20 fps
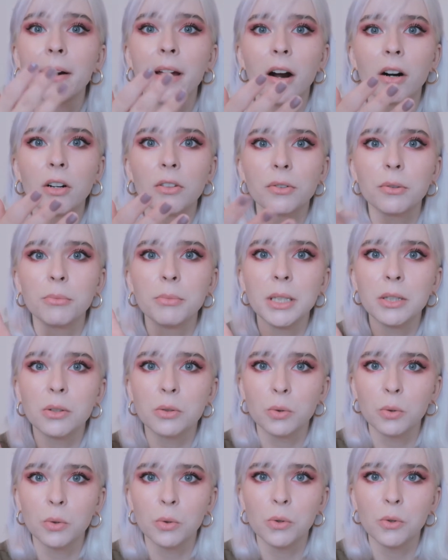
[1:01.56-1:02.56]
hard for me
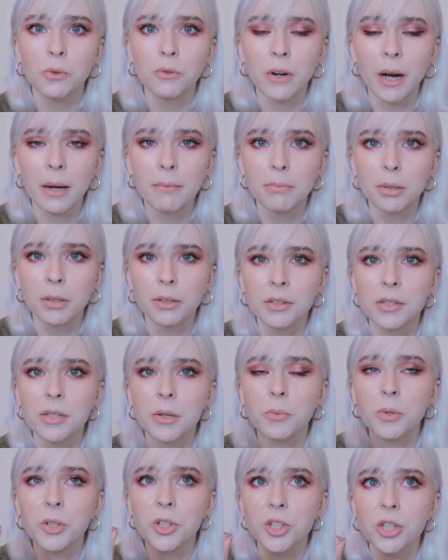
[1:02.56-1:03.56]
to find
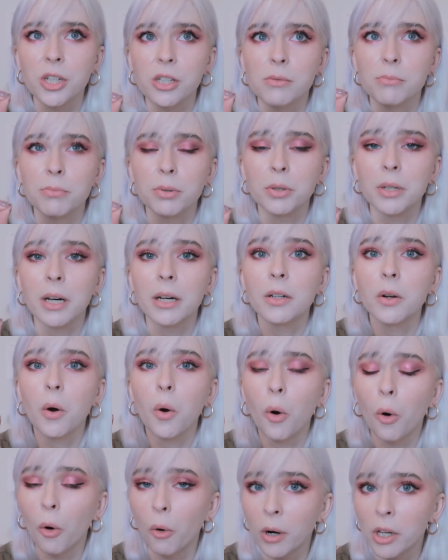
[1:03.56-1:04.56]
bronzer which doesn't pull out
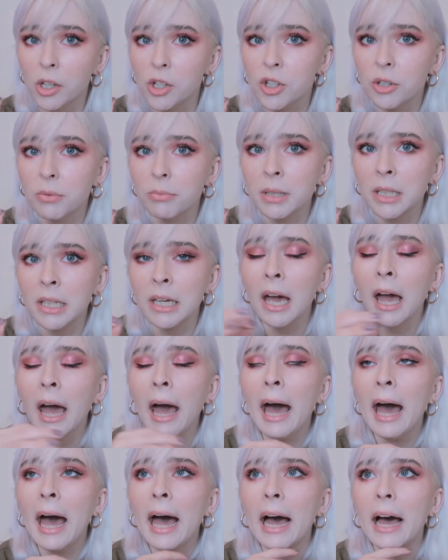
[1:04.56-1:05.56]
orange on me,
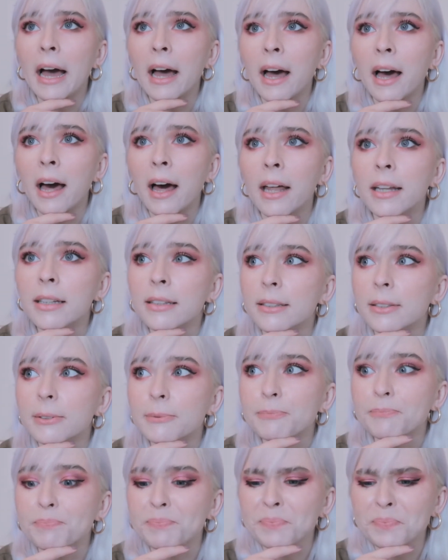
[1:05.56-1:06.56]
and
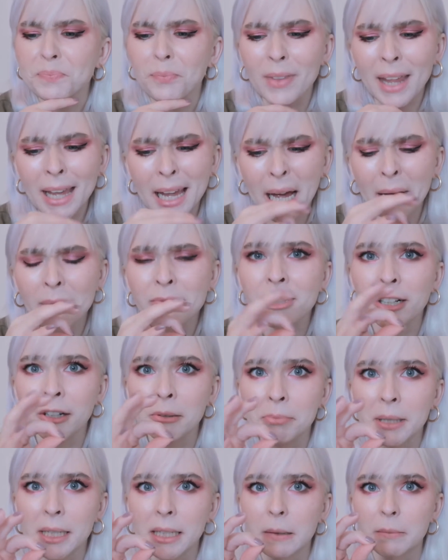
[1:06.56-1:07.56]
I'm very
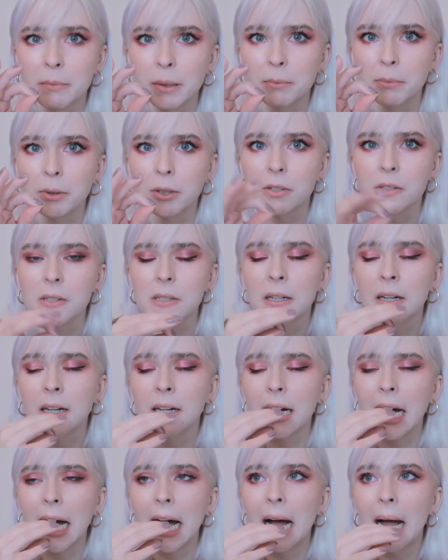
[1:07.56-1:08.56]
picky about
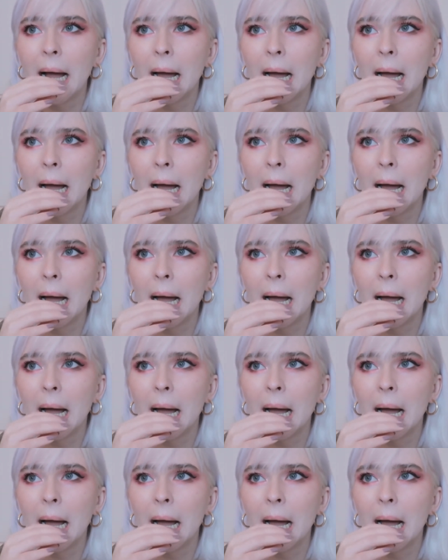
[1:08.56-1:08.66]
bronzer.